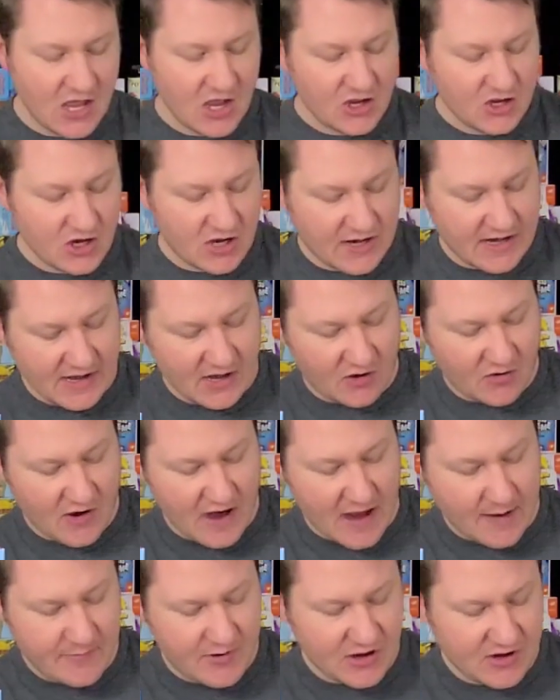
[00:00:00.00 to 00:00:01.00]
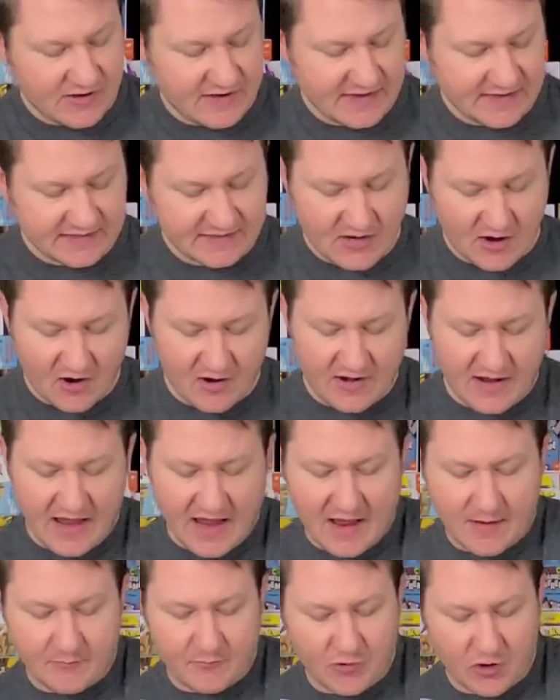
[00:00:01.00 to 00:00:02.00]
you're going to grab your discard
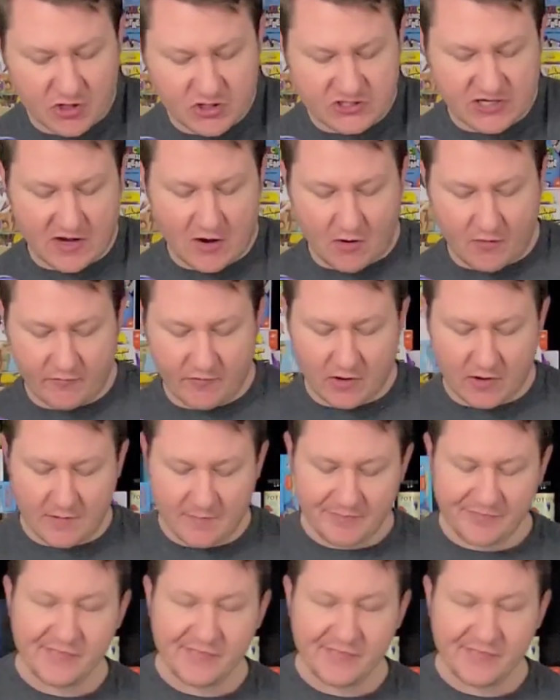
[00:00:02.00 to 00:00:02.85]
and push it over.